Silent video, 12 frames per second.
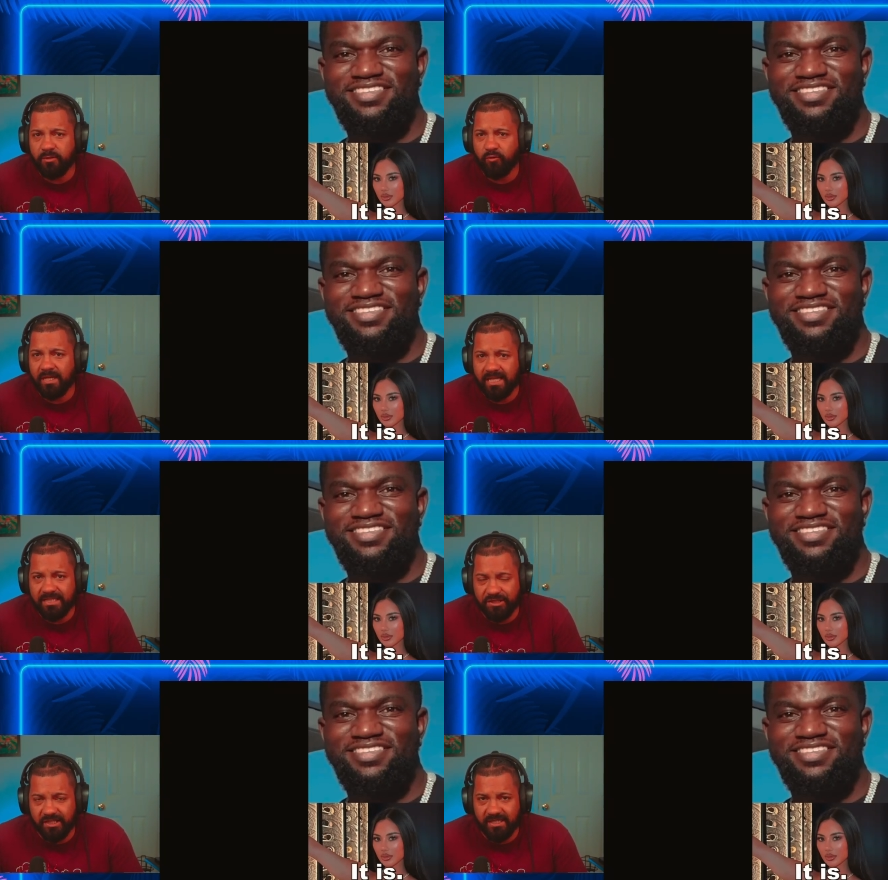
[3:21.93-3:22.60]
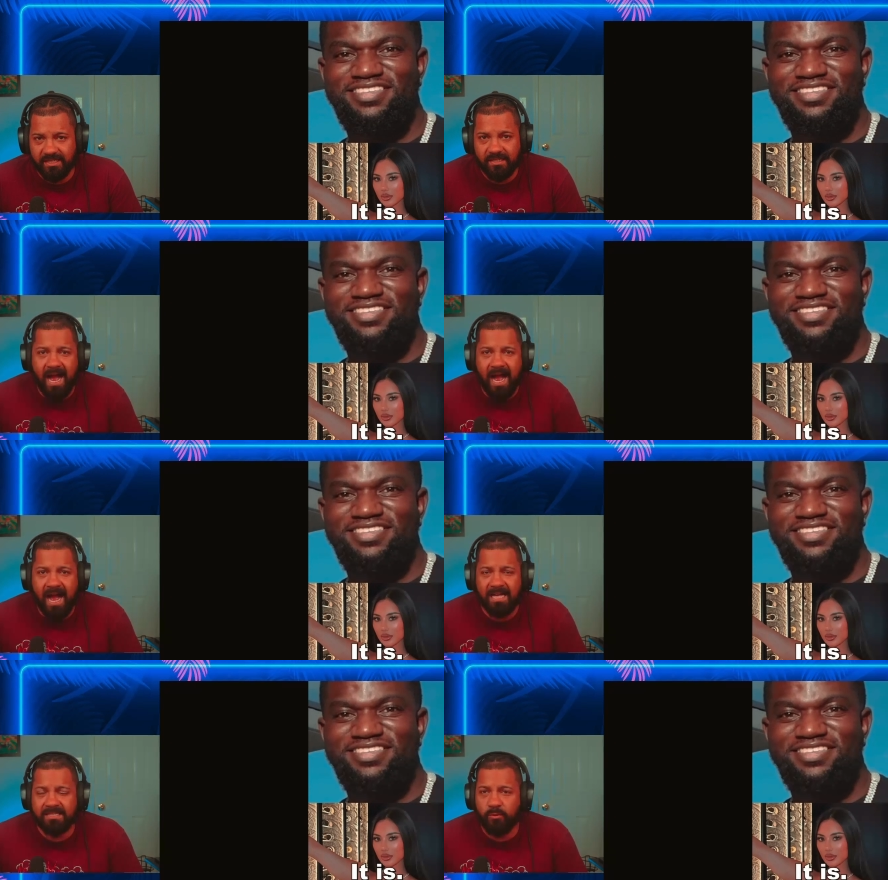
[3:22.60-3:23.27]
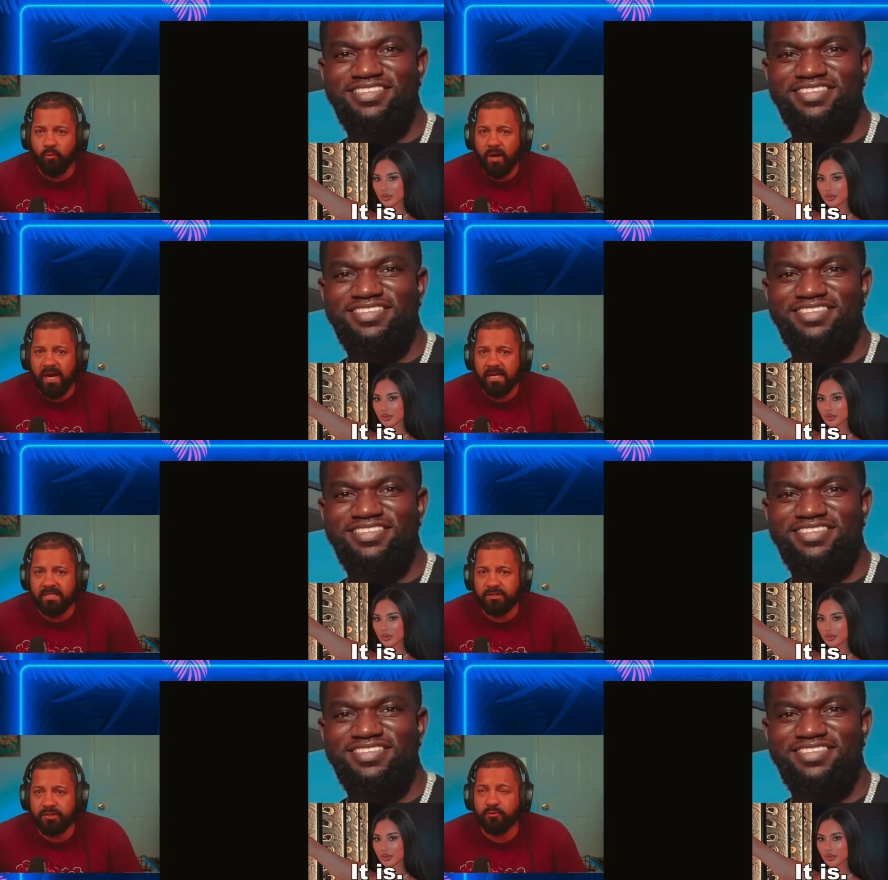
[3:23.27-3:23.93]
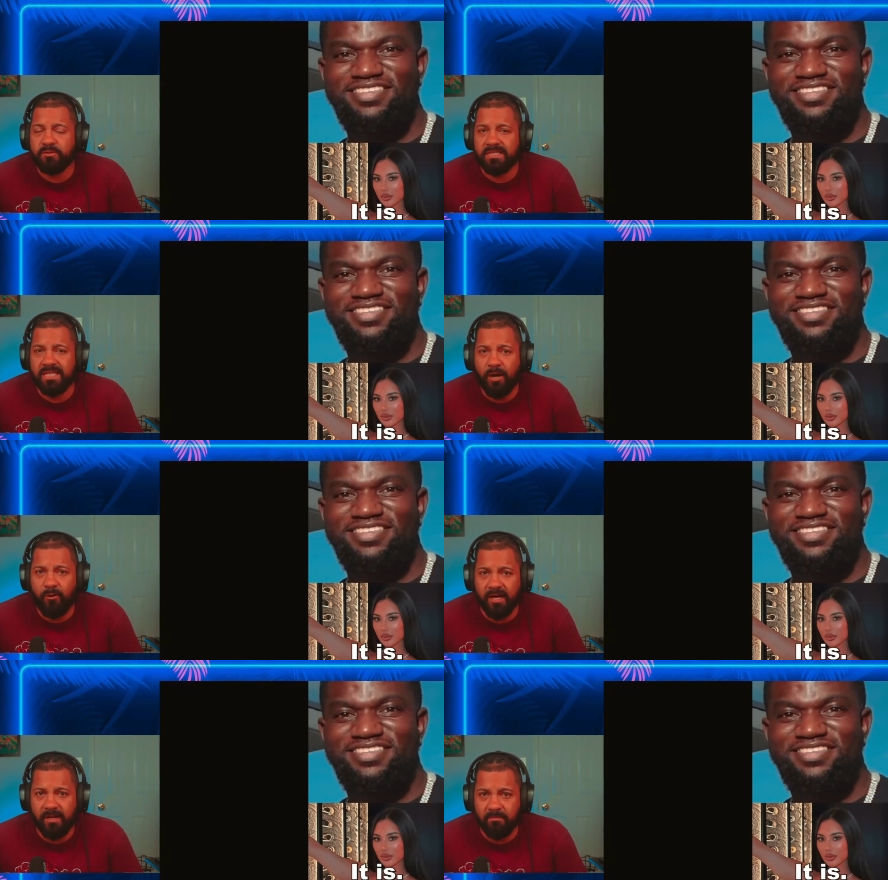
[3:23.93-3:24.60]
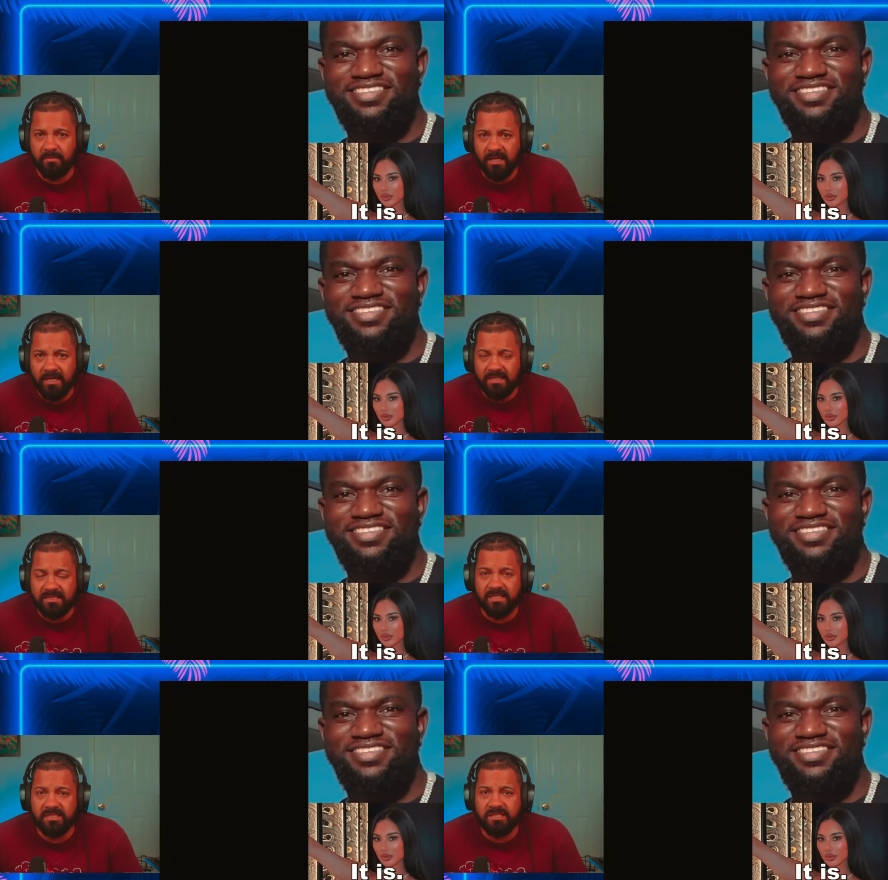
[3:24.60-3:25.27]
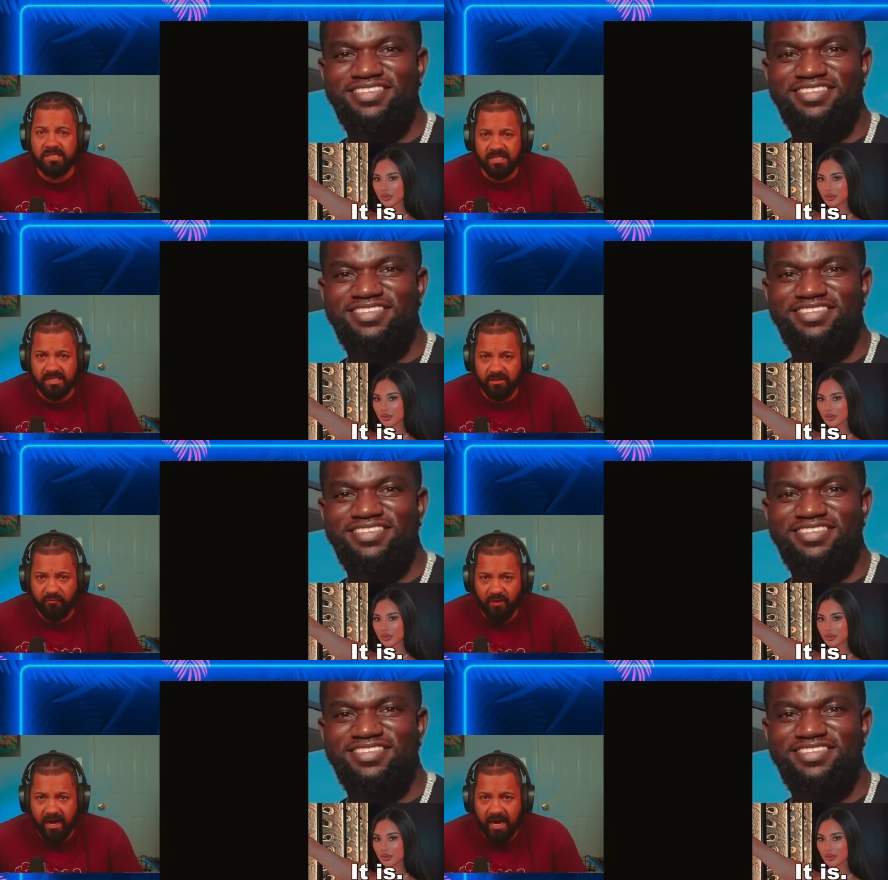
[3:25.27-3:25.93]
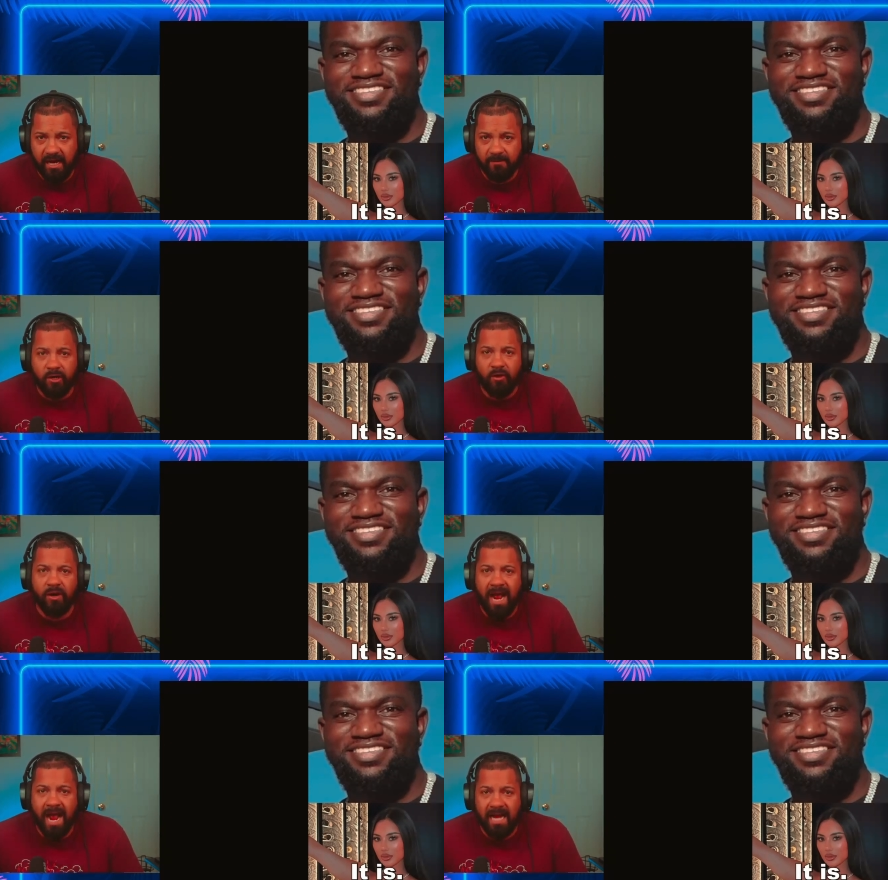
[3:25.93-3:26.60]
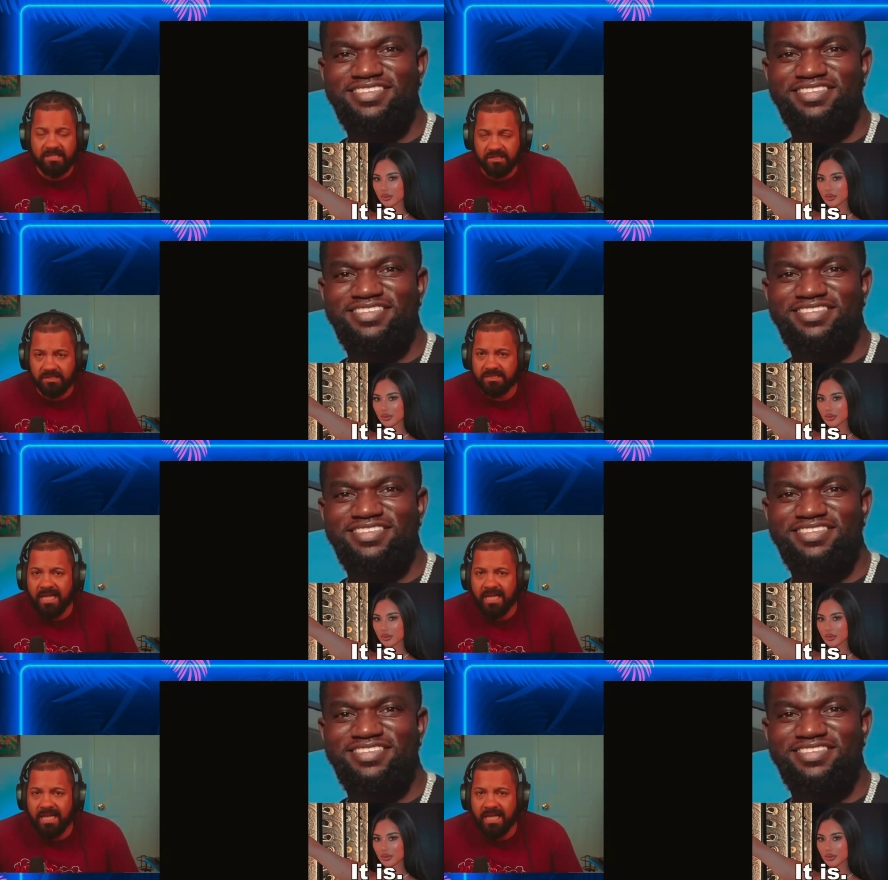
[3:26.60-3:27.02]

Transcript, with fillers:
Speaker 1: religion as a way to tell him to justify her actions.